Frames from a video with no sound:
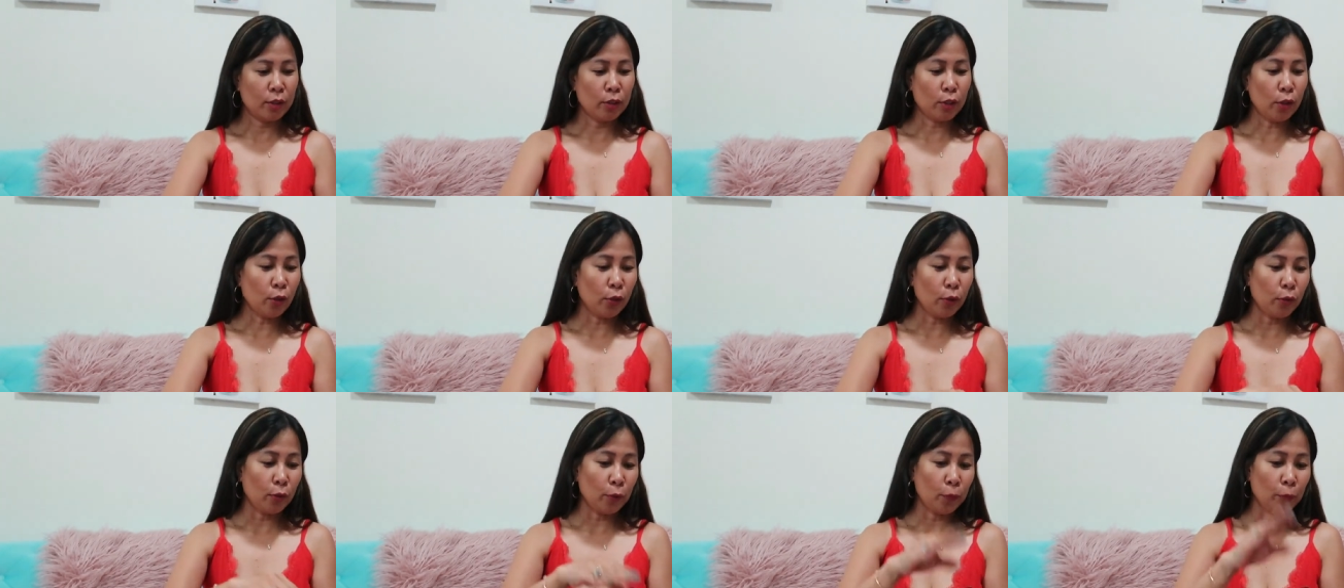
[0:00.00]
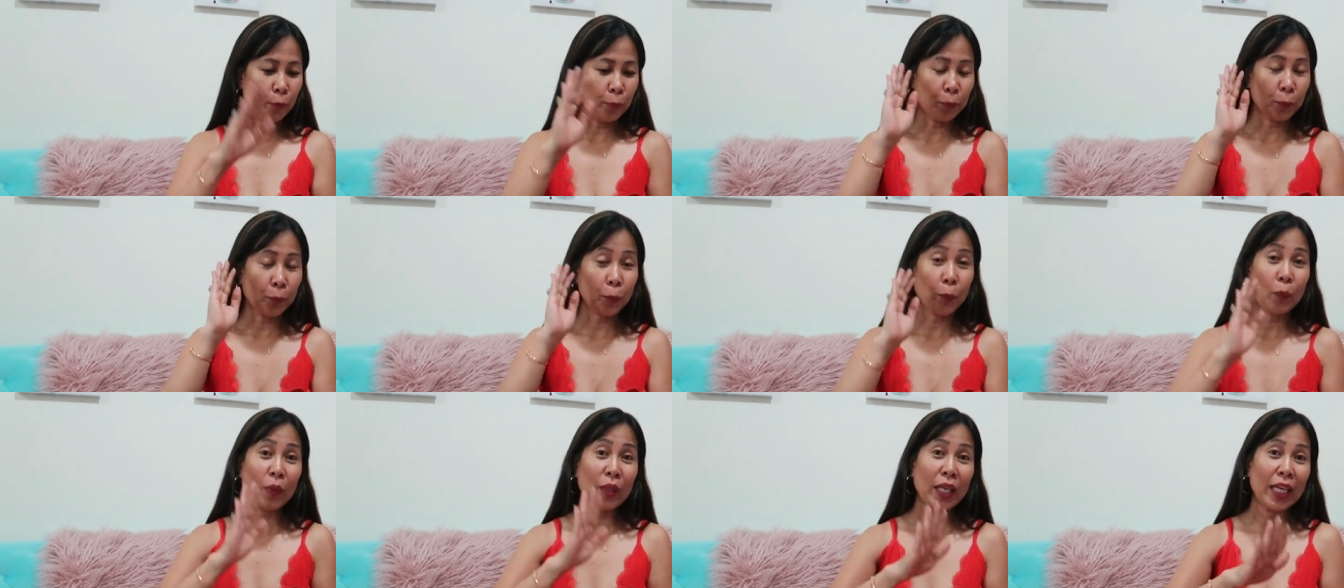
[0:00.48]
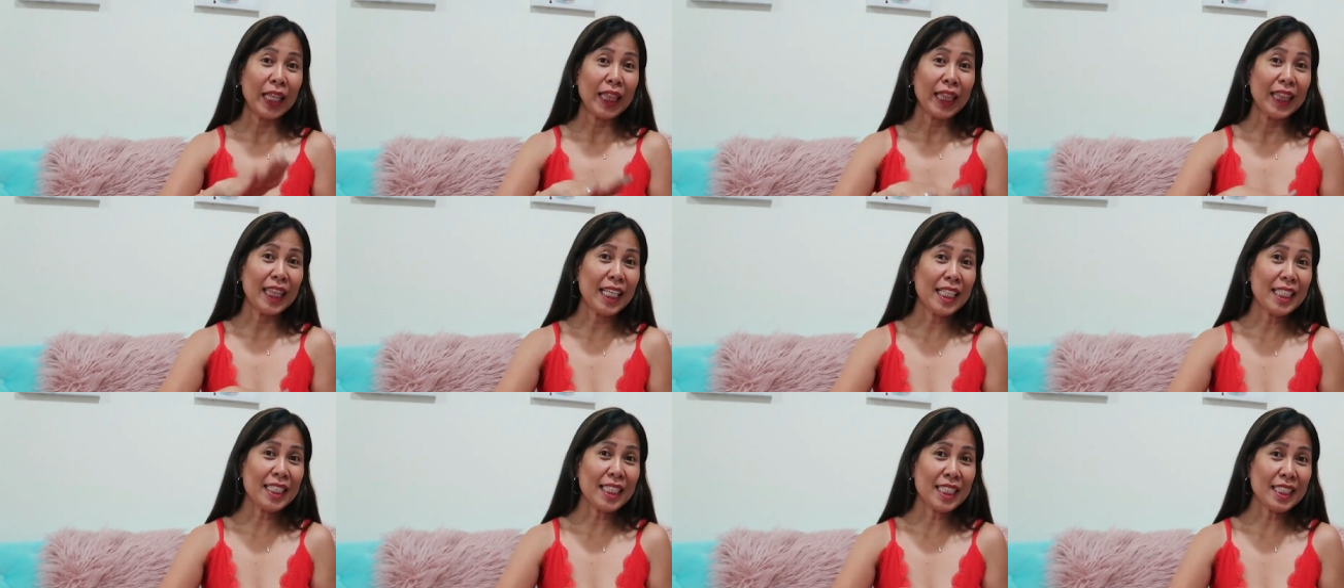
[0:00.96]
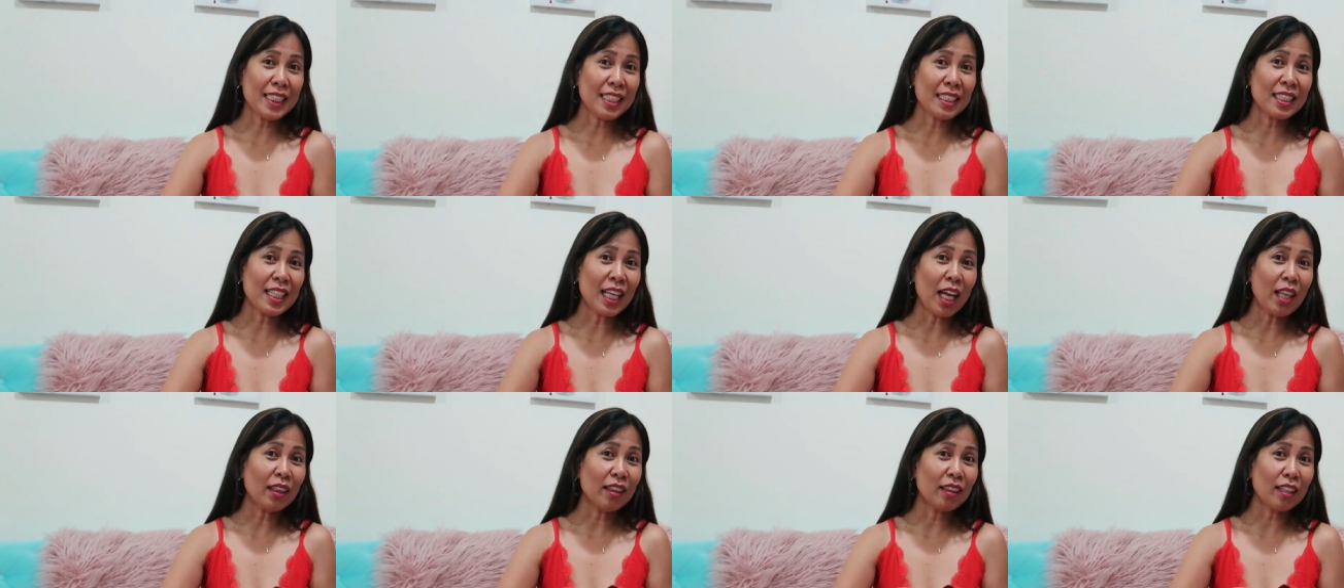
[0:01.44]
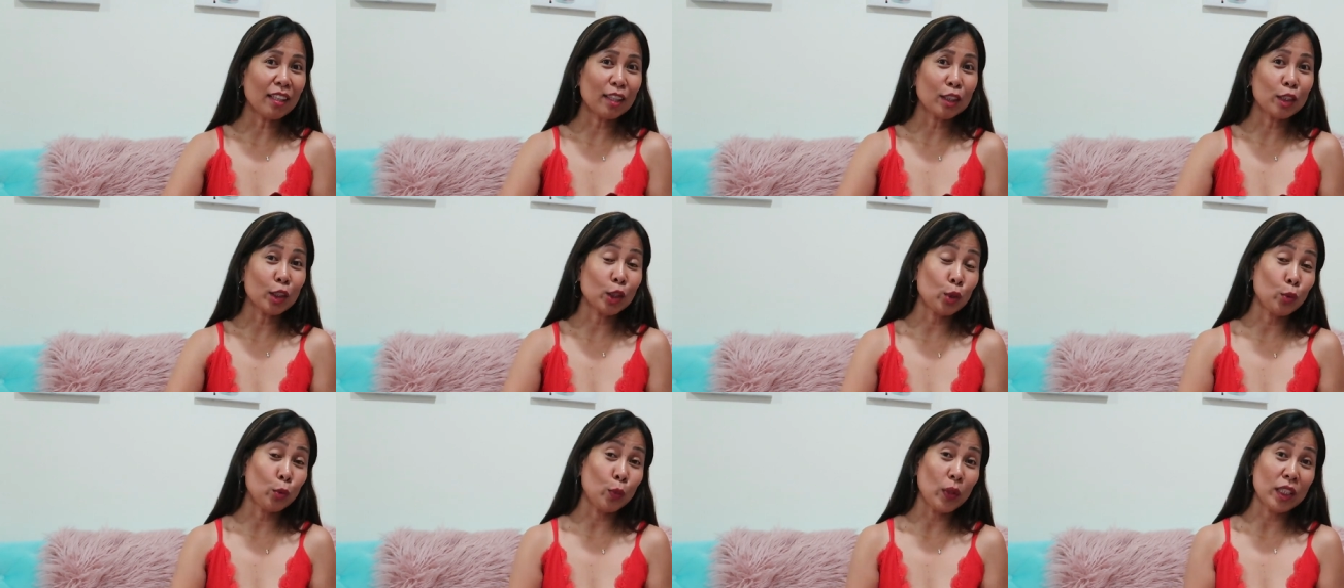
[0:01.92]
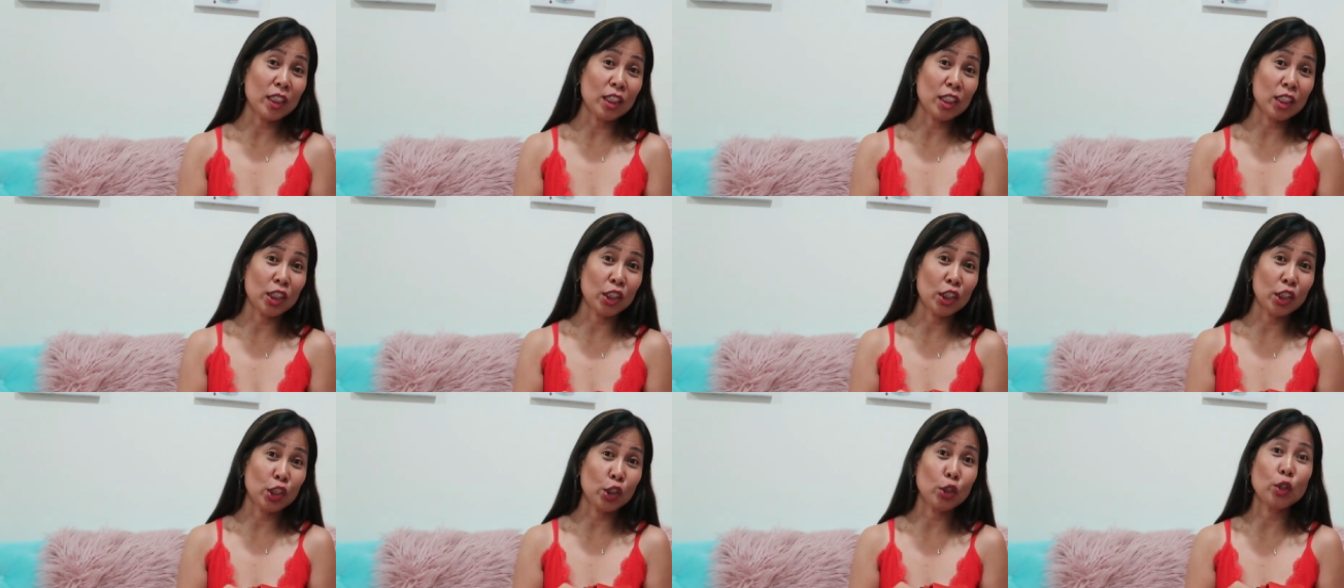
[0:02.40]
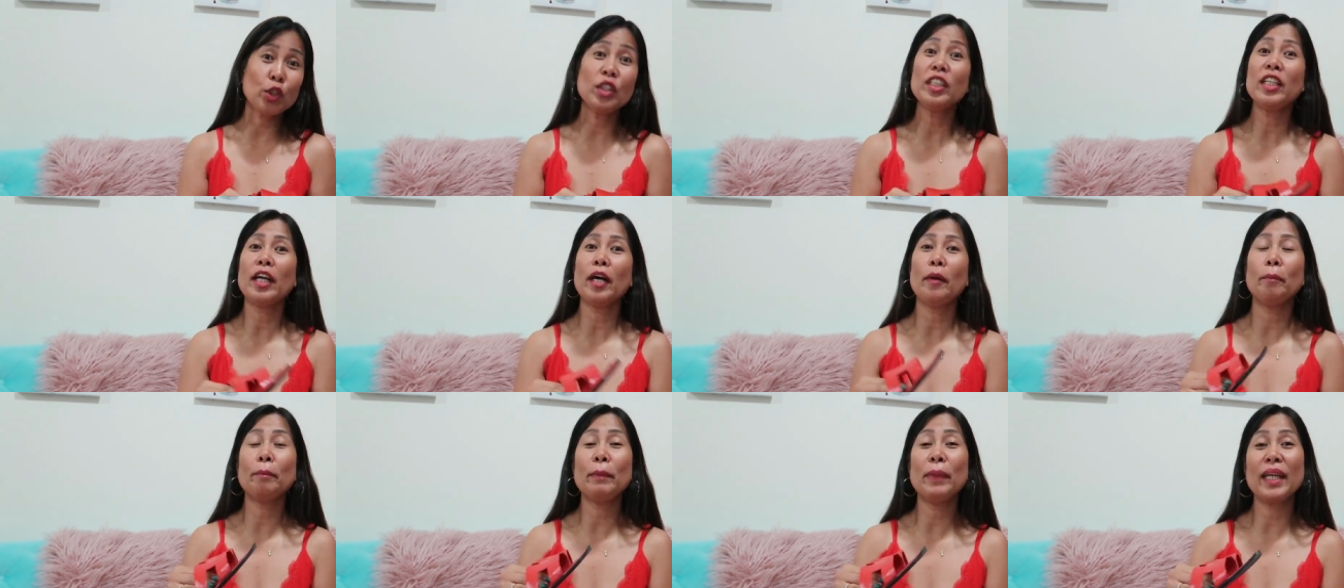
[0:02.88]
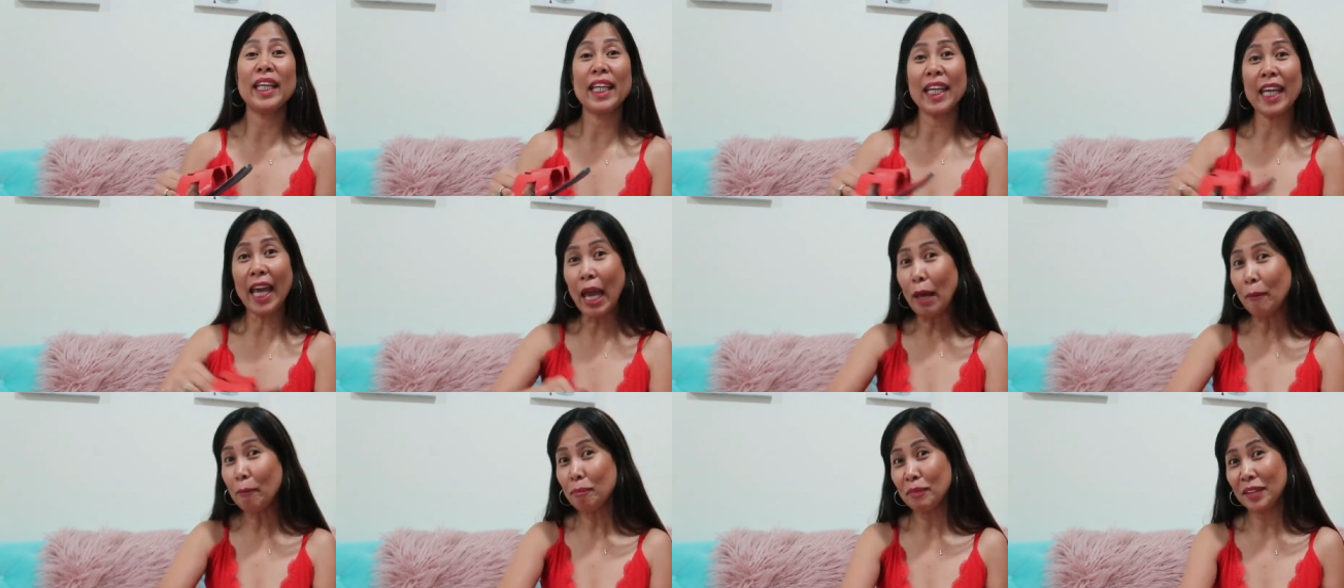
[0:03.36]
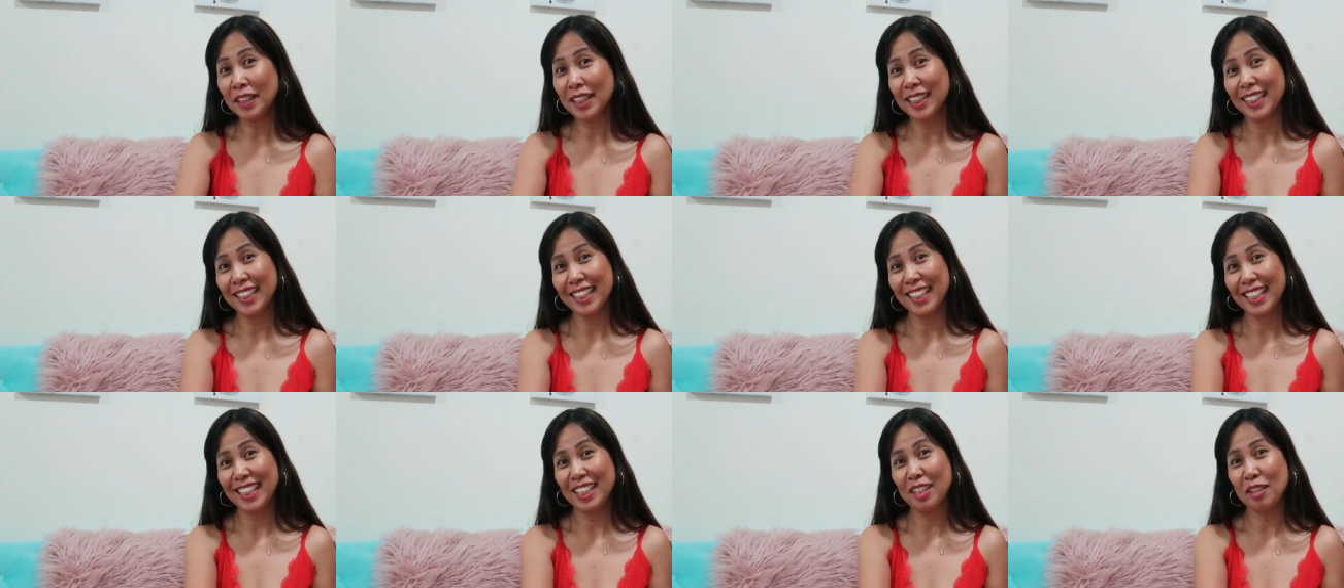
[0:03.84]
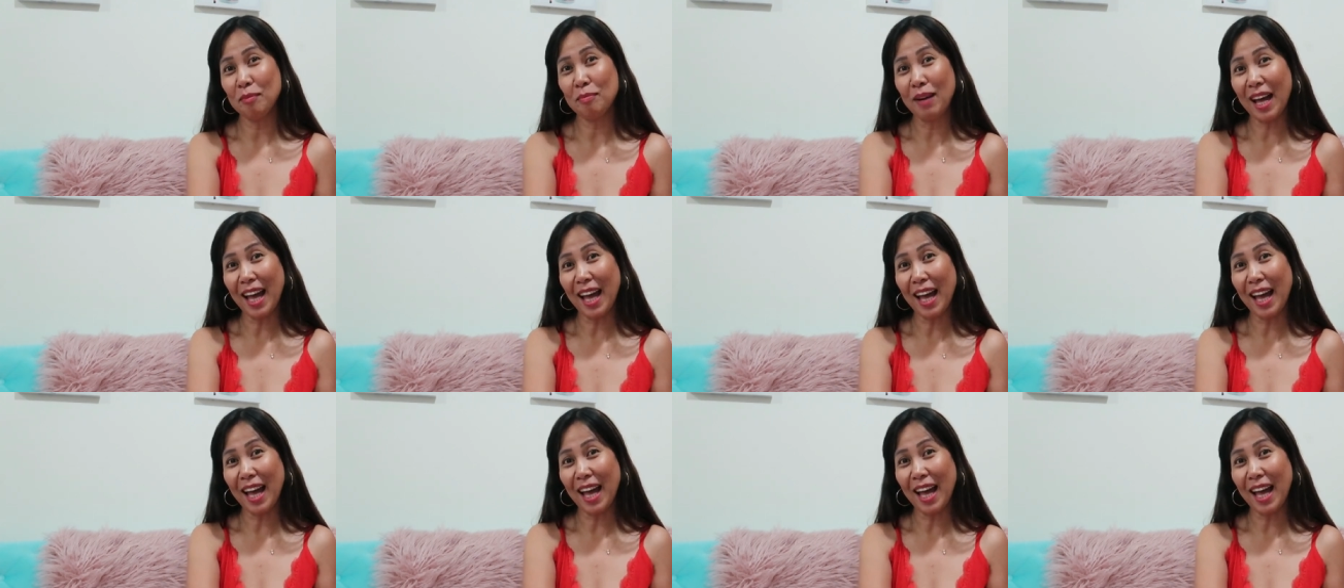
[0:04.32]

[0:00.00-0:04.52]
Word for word: so this is a sandals which should not be kept in a